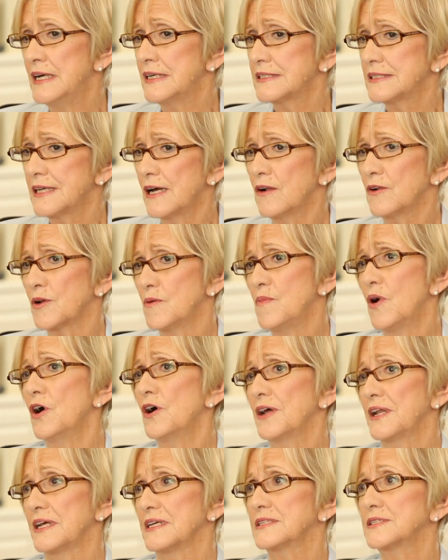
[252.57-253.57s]
seldom
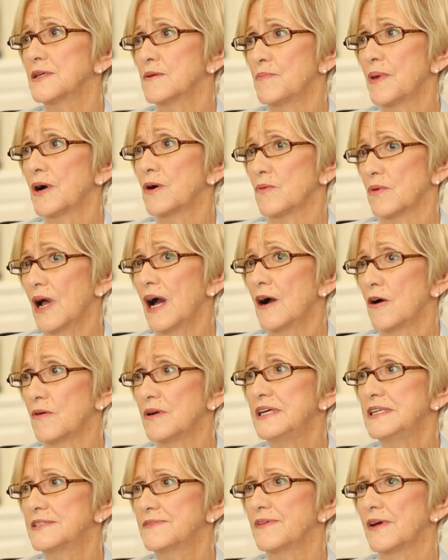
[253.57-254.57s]
honest about how
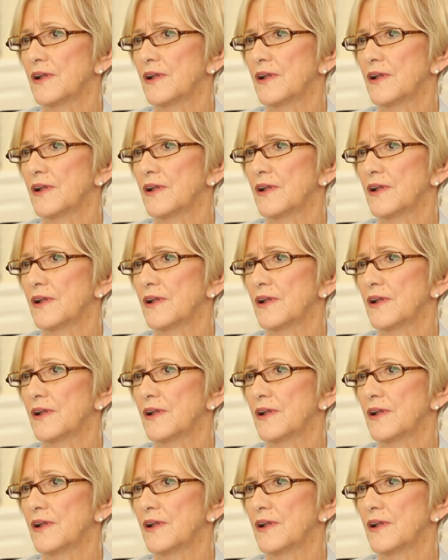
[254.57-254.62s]
he's